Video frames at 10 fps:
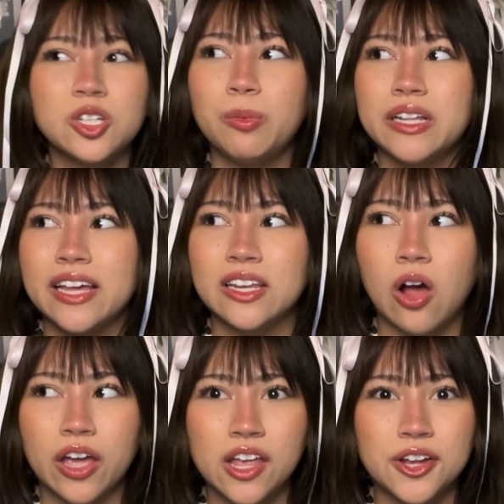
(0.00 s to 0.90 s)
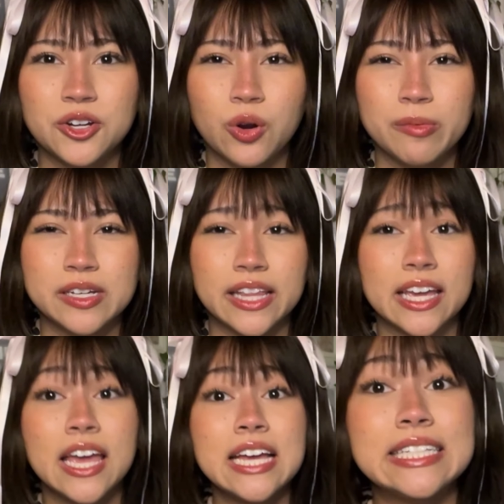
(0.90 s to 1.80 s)
Nobody like knocking on your door being
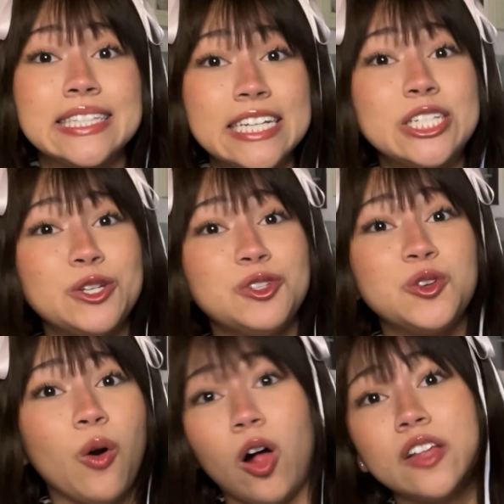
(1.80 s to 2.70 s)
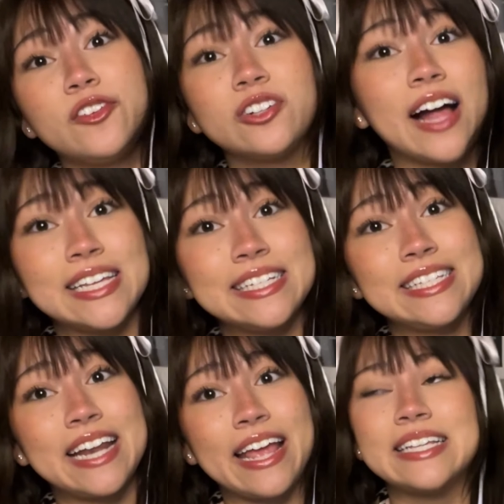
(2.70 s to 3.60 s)
like, did you do all of your classes
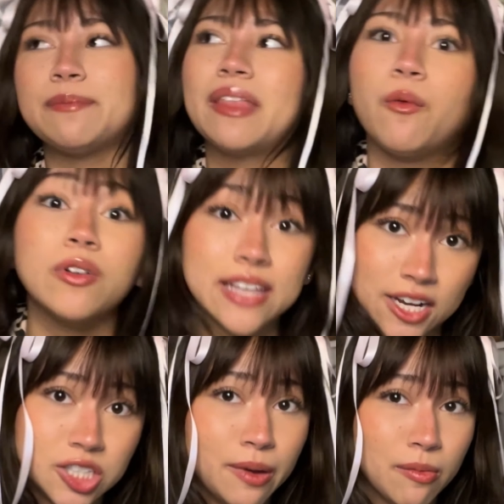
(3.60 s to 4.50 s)
today? Except that was actually my